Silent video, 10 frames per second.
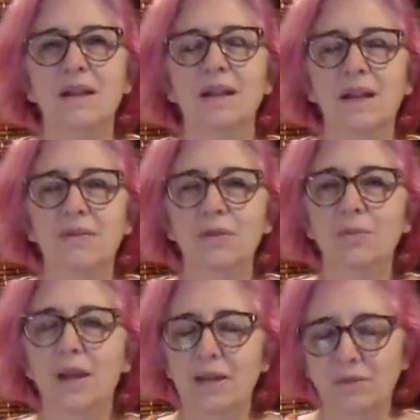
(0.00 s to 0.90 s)
if you
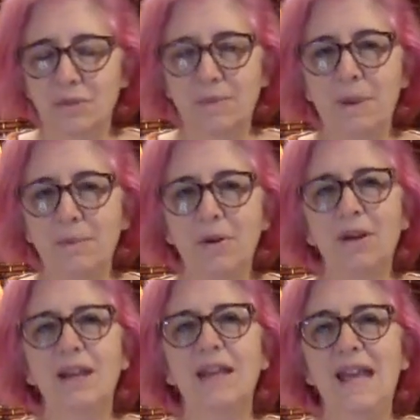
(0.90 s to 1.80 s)
might remember,
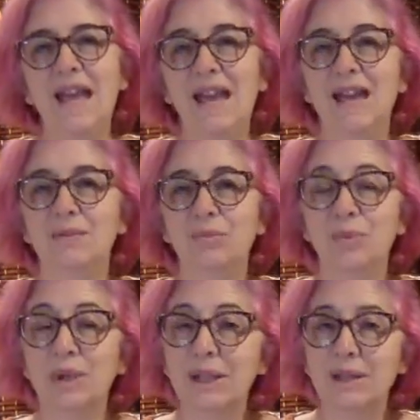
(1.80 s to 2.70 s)
he had
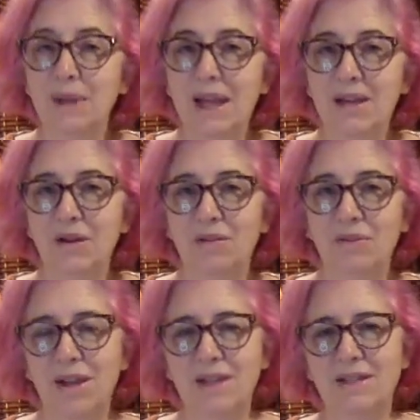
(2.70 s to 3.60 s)
really bad
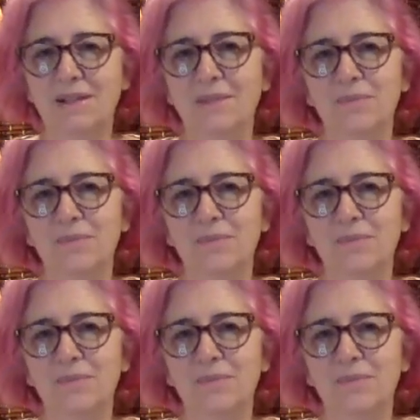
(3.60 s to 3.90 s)
arthritis.